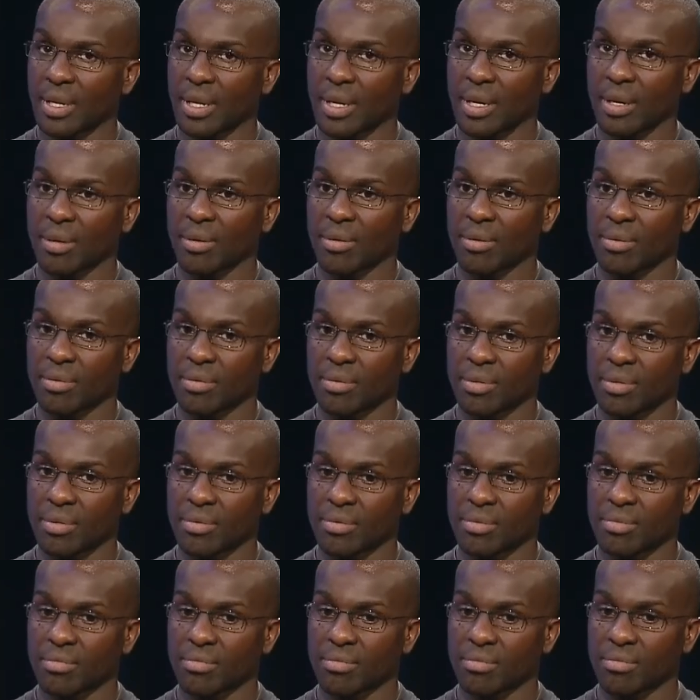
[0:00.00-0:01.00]
uh,
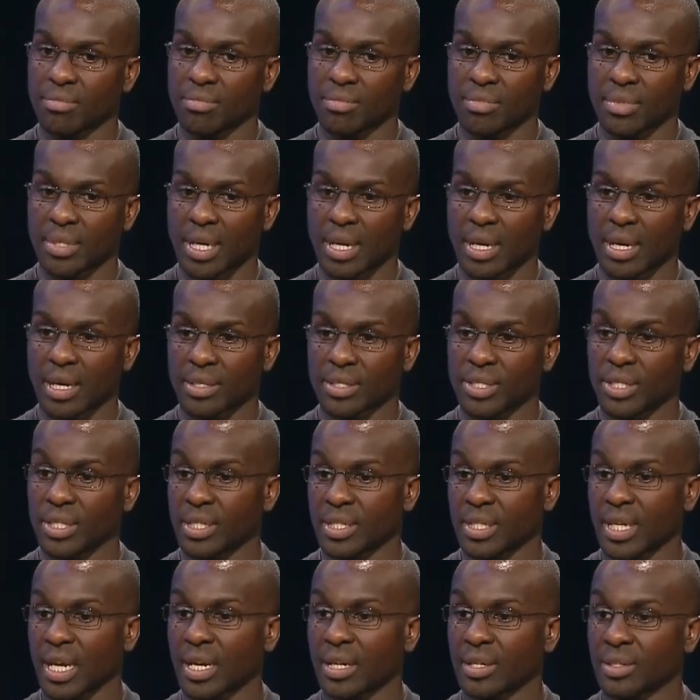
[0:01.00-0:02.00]
uh, she
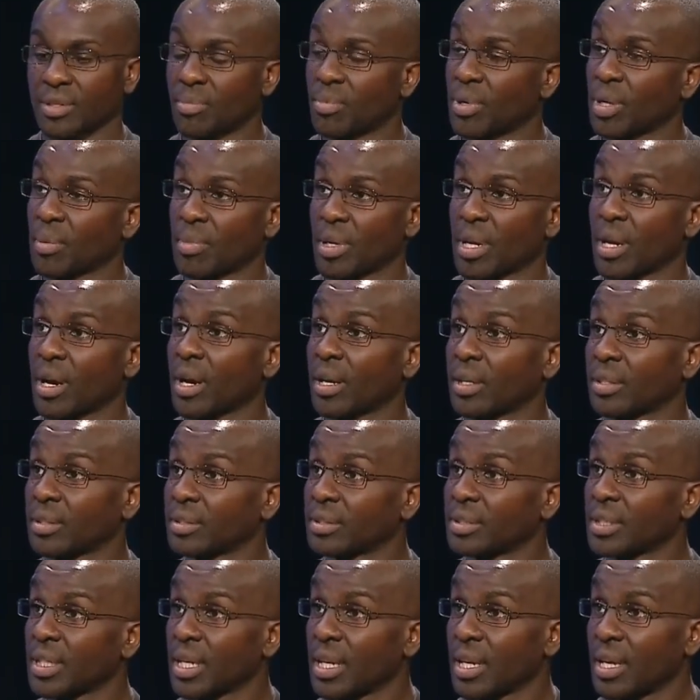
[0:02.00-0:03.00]
decided to bring me on.
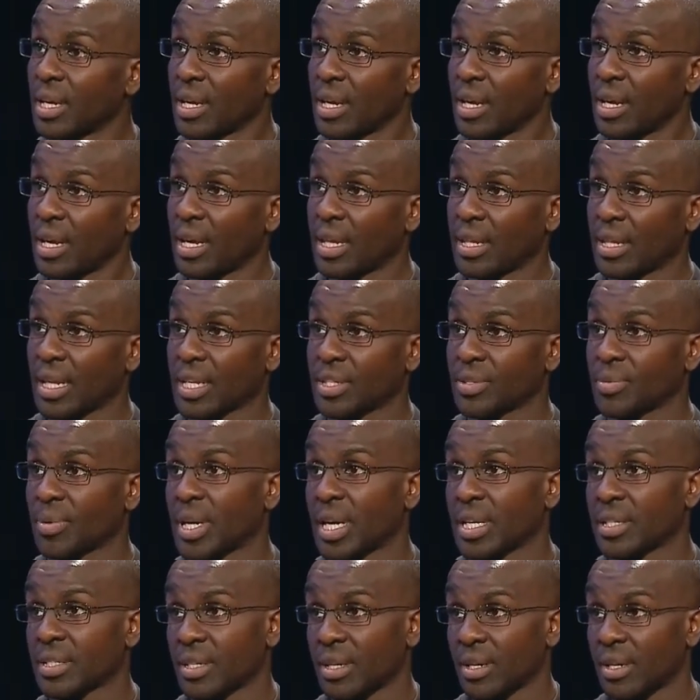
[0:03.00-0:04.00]
And that's
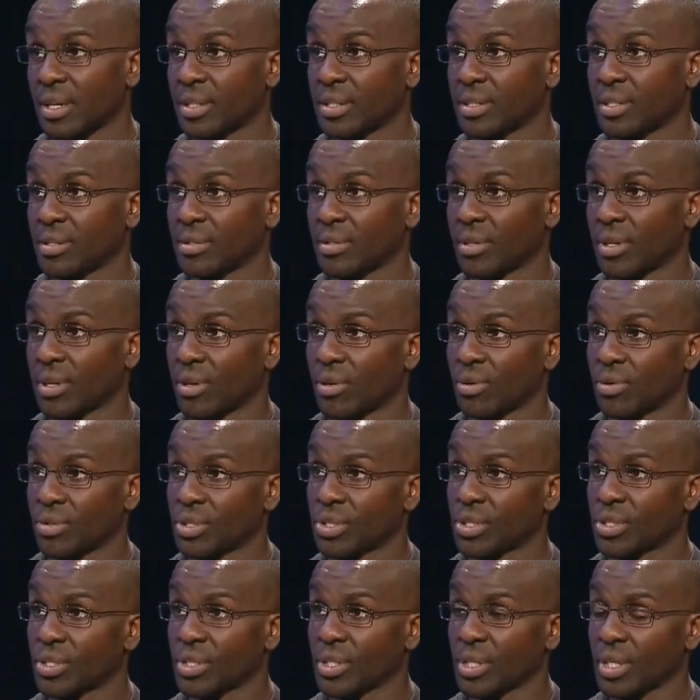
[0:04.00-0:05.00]
when I started to
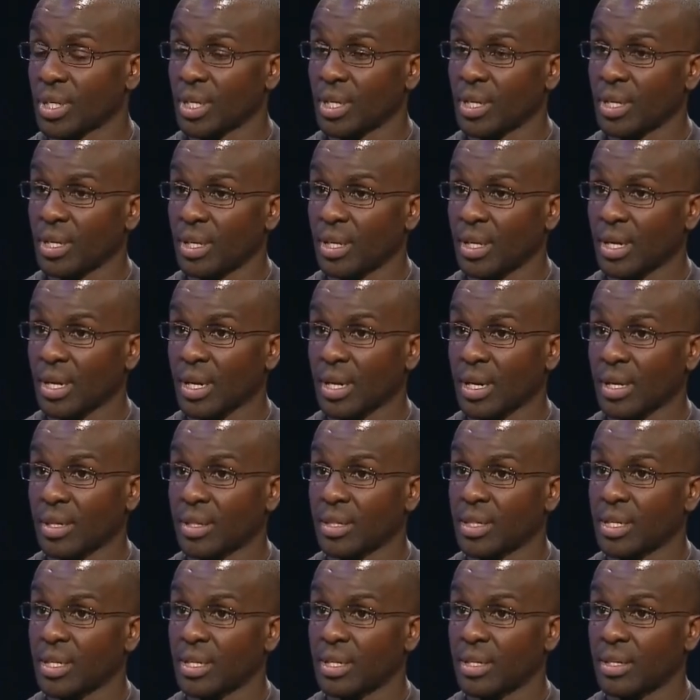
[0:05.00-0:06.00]
coach uh,
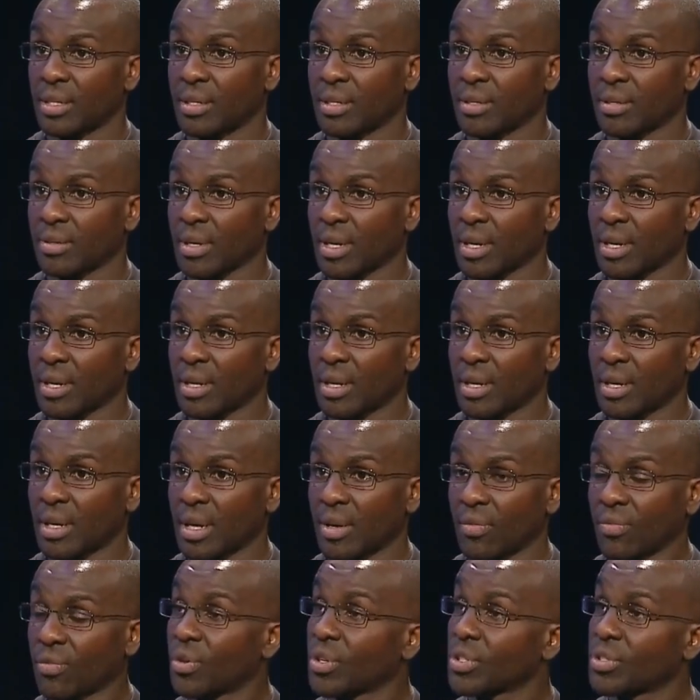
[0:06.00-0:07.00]
the
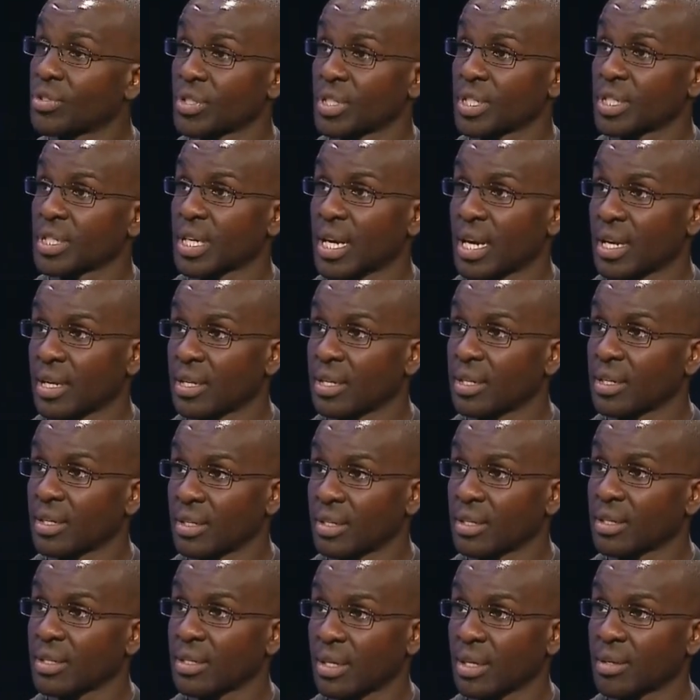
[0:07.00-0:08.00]
Fortune Society.
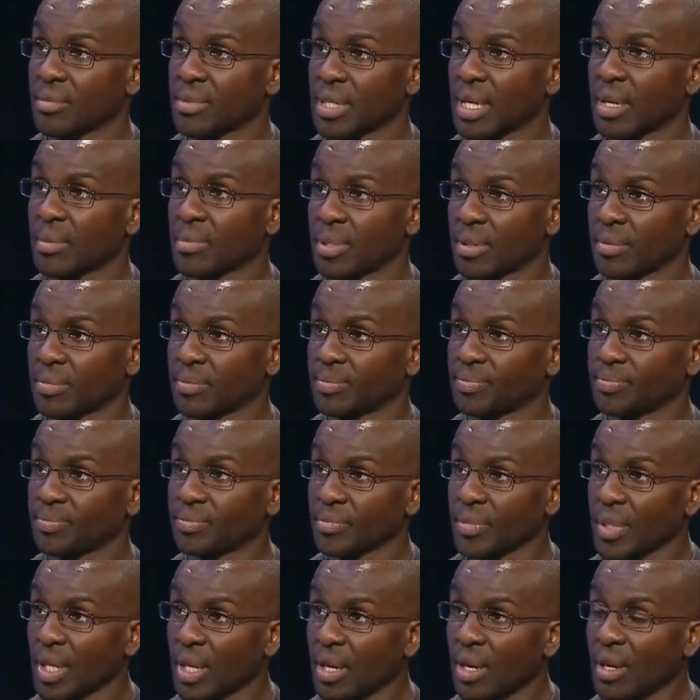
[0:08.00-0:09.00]
Uh, which is located where?